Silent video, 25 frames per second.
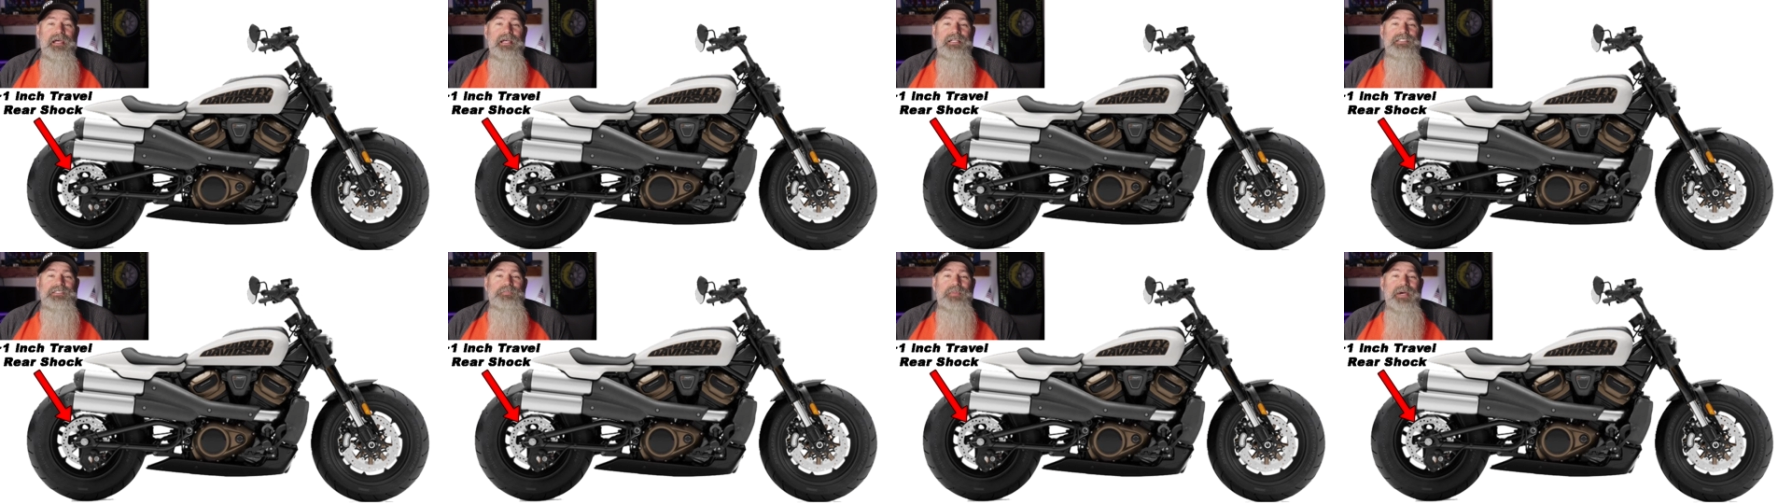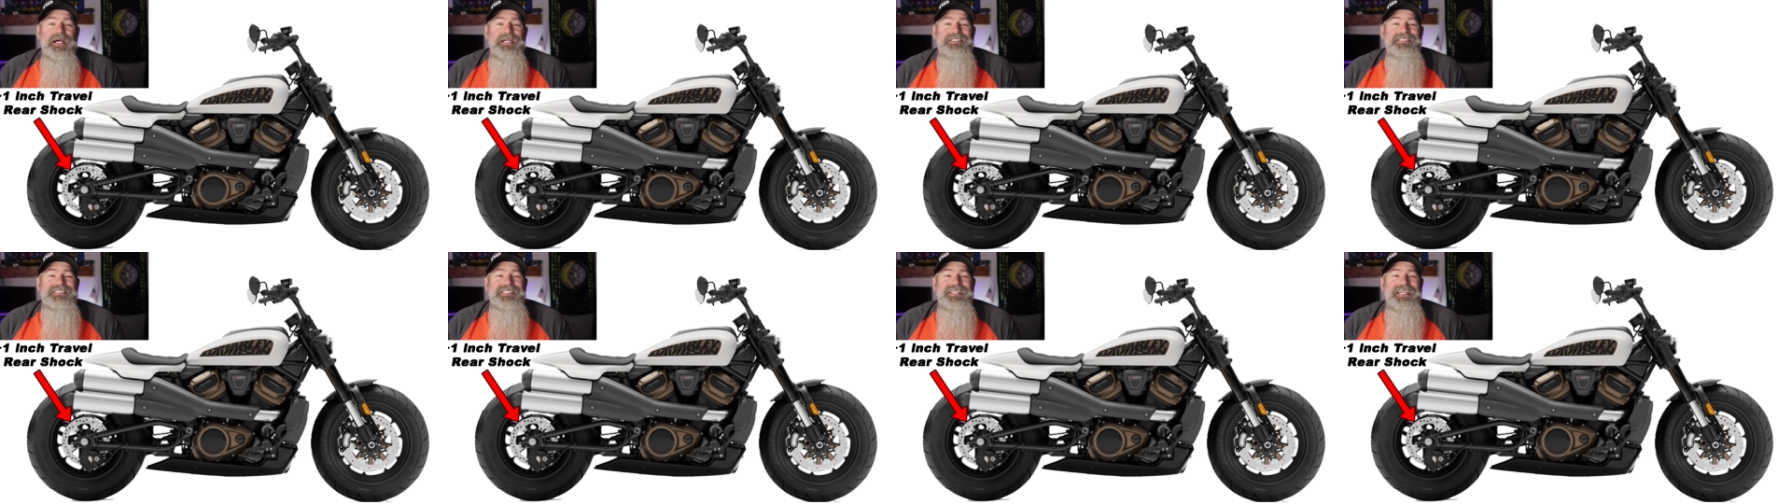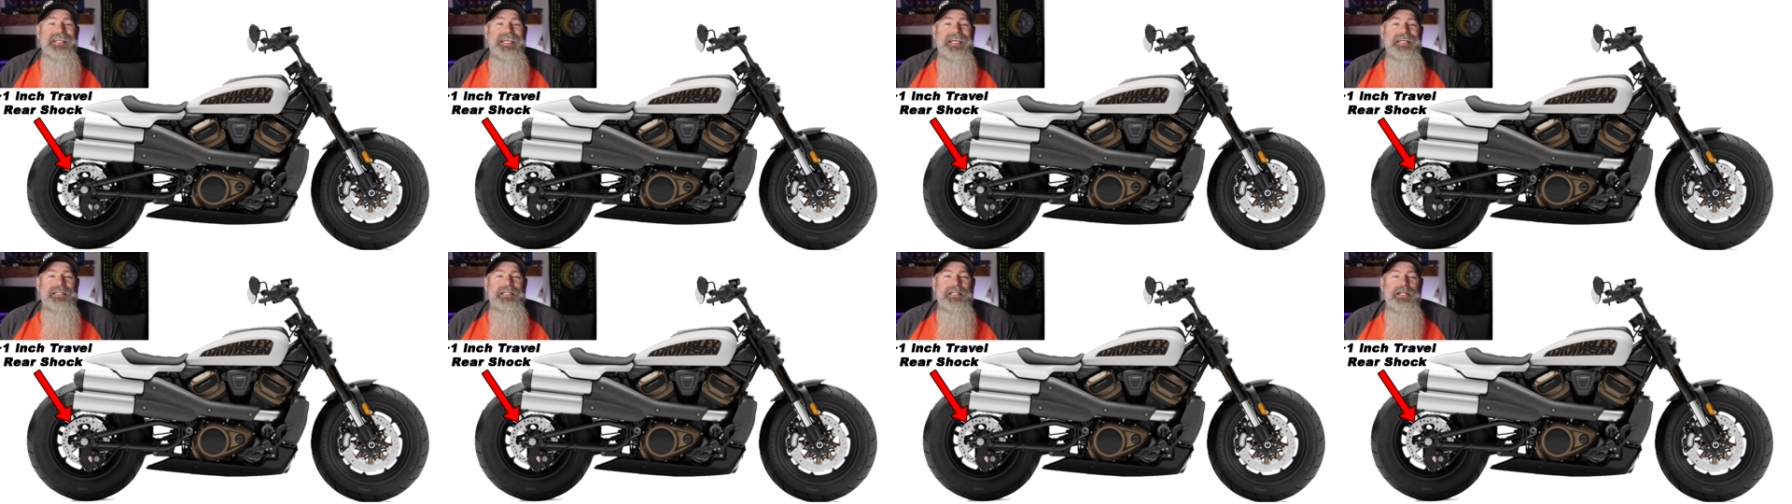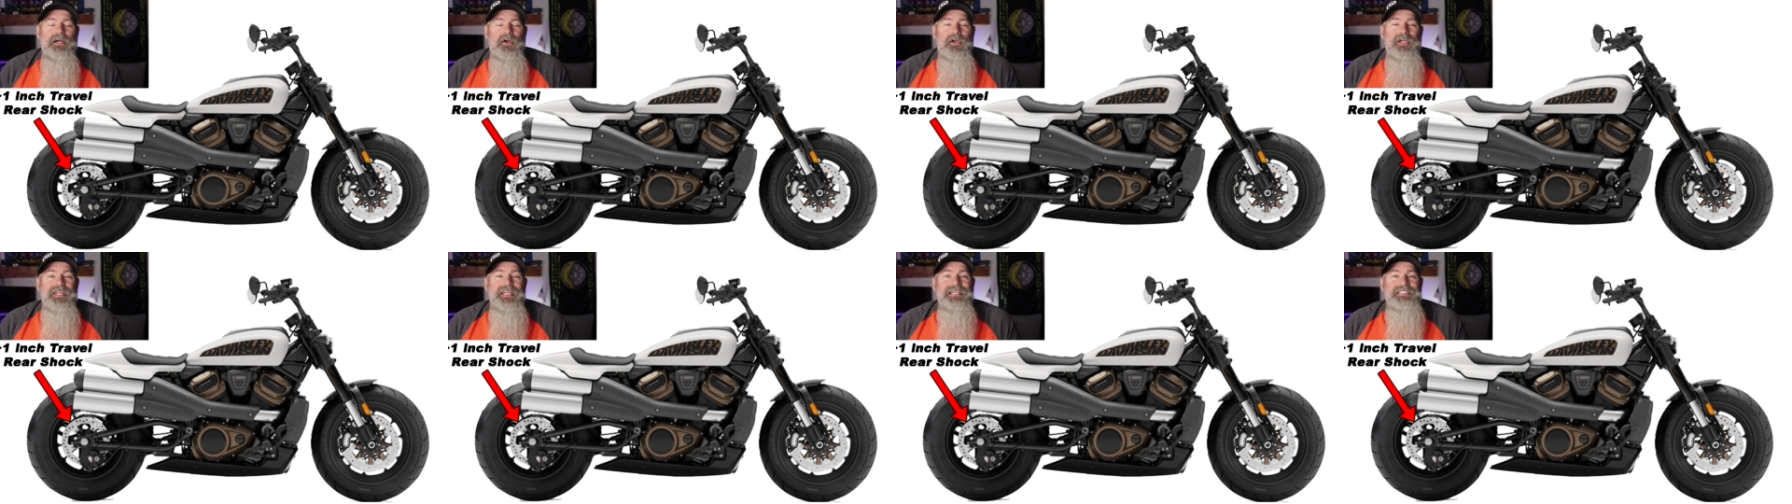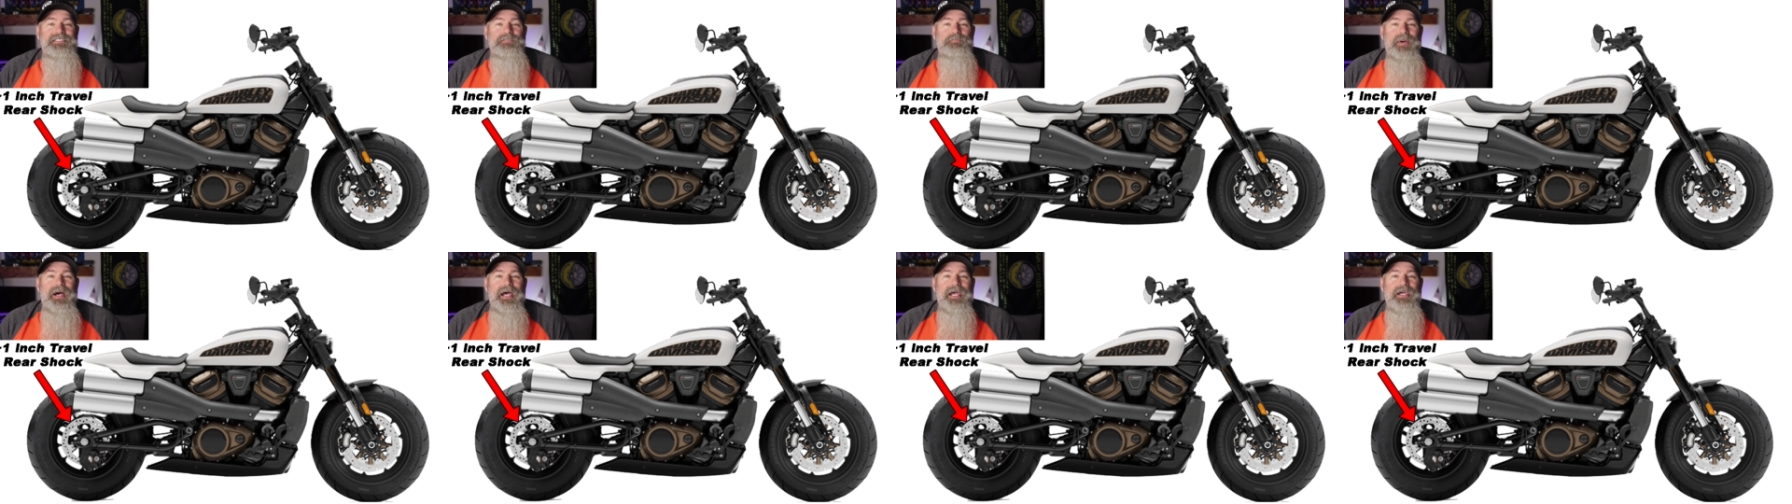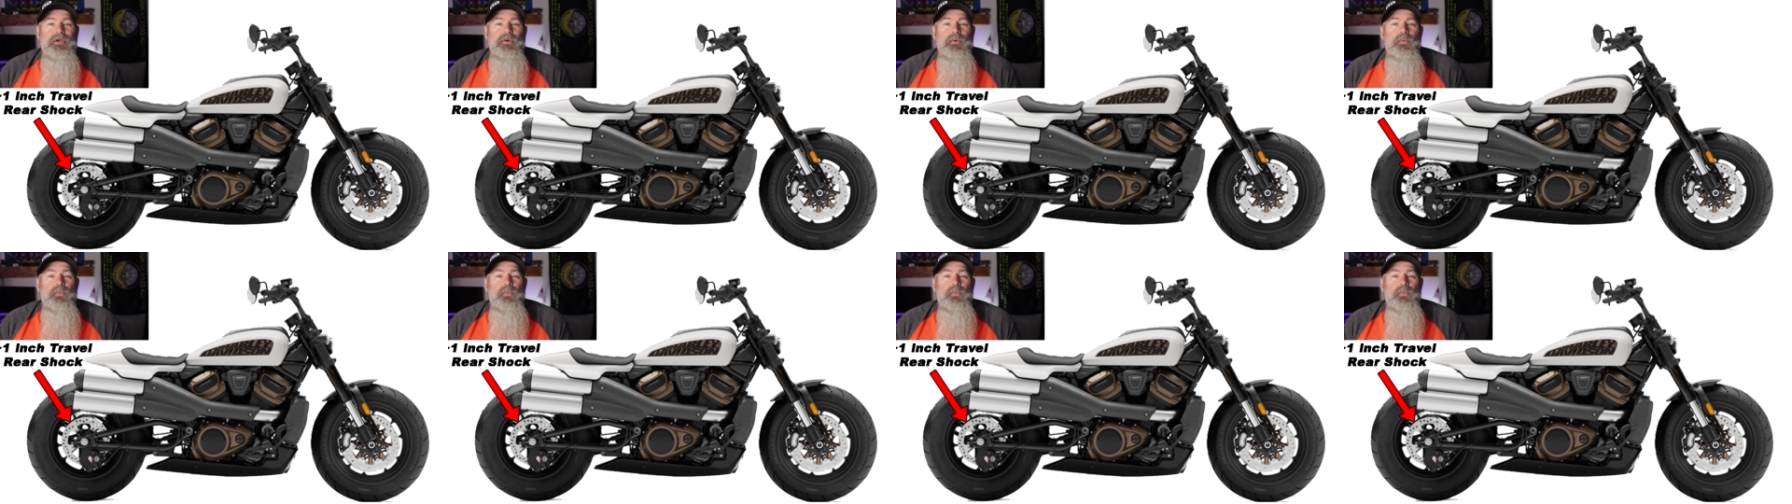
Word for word: especially in an area this bike